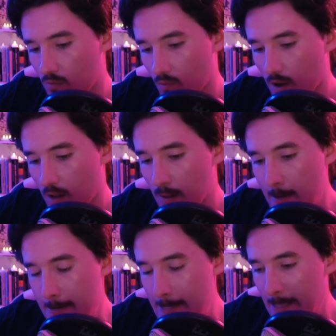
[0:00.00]
well,
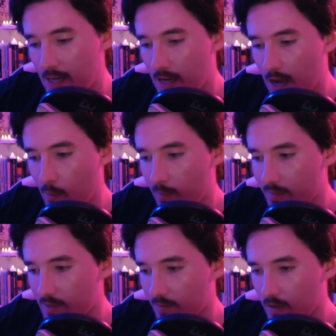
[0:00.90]
I will be
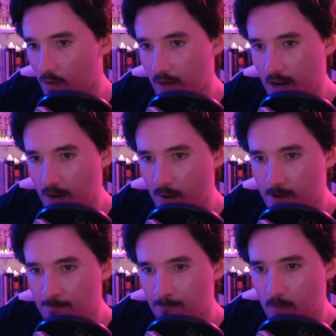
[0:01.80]
missing VidCon at any rate.
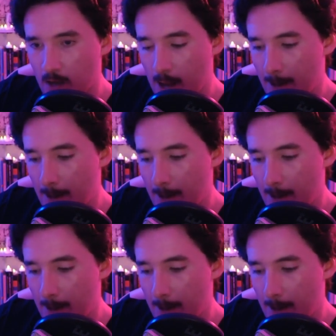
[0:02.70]
Yeah,